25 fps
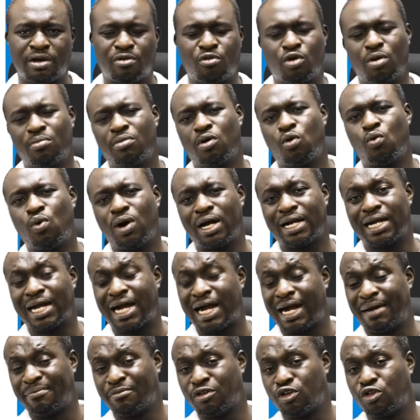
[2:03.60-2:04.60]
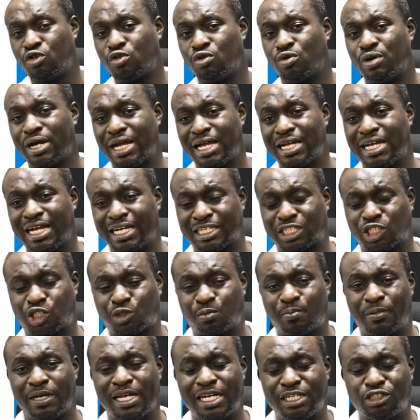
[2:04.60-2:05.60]
Number one, I'm going to
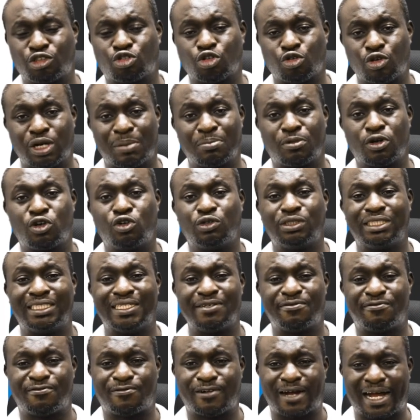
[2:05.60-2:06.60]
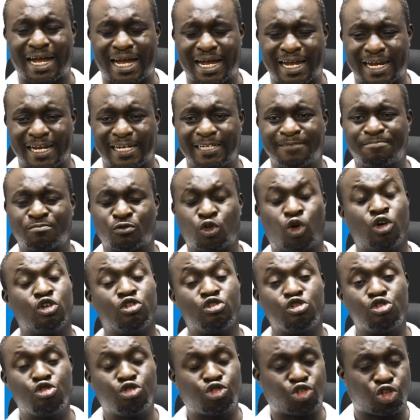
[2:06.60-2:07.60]
explain to you, I'm going to define, or
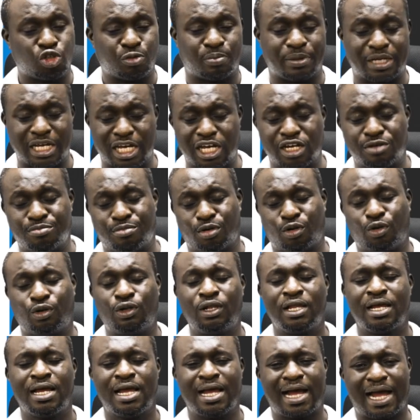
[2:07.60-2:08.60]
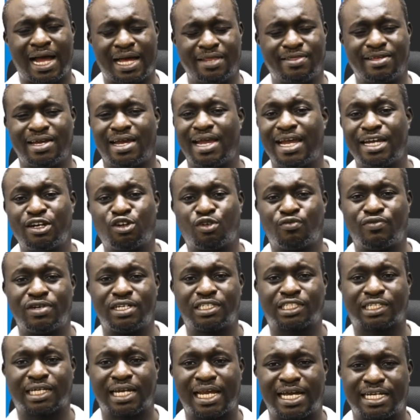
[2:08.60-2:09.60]
you should be able at the end of
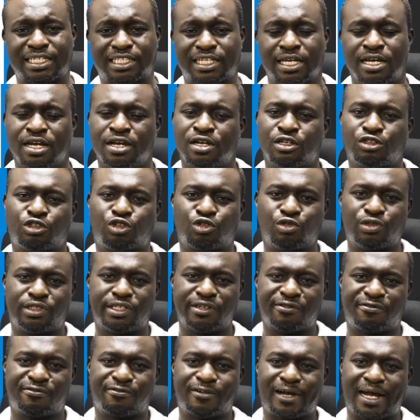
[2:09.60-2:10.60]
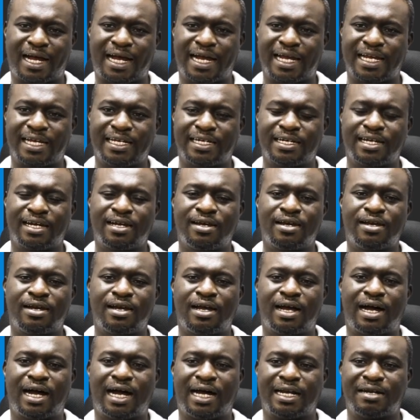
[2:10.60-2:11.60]
this class to define
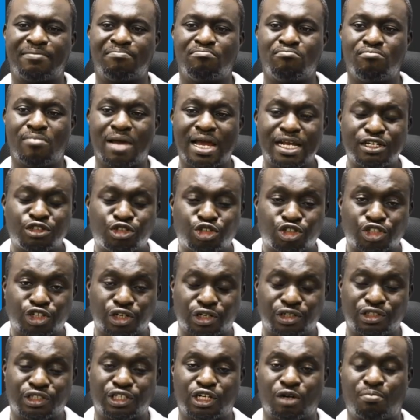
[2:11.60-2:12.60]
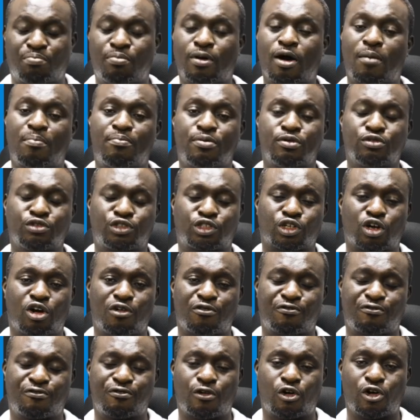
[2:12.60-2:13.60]
and mention the purpose
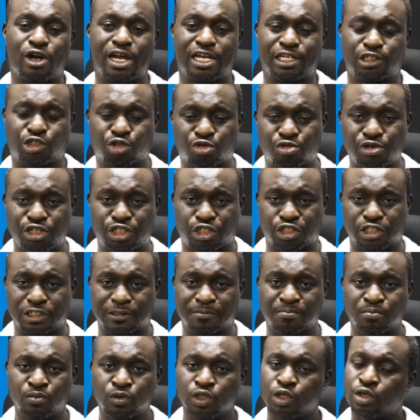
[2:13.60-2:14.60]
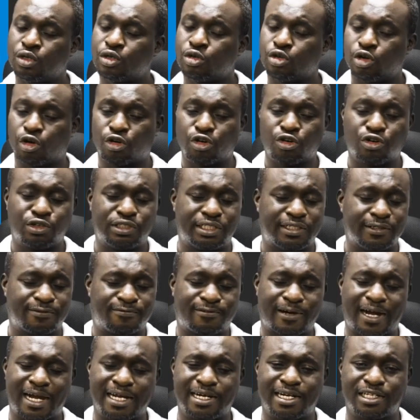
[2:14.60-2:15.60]
of for excretion. You're going to
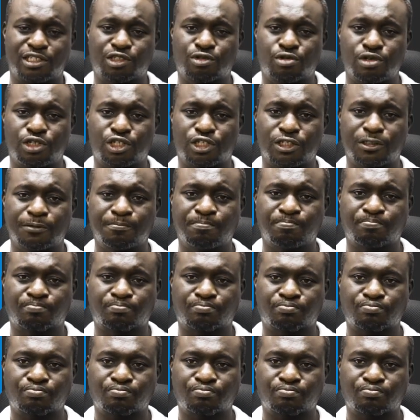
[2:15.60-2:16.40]
define excretion.